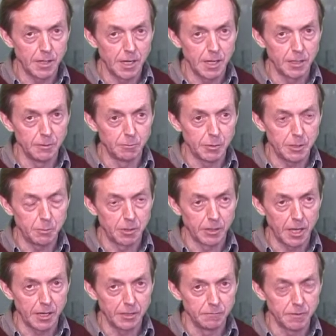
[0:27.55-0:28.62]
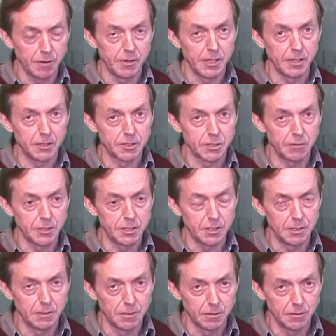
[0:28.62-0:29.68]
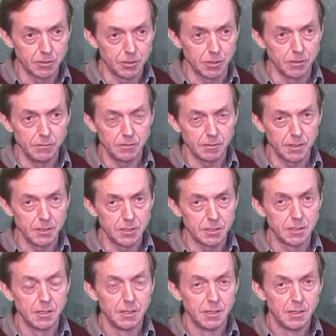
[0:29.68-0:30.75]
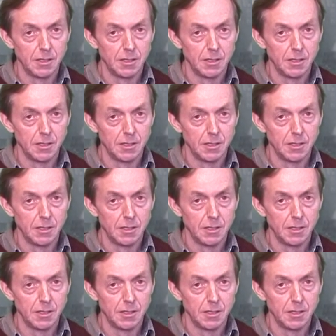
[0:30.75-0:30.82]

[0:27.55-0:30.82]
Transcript: and people are getting very excited that the truth is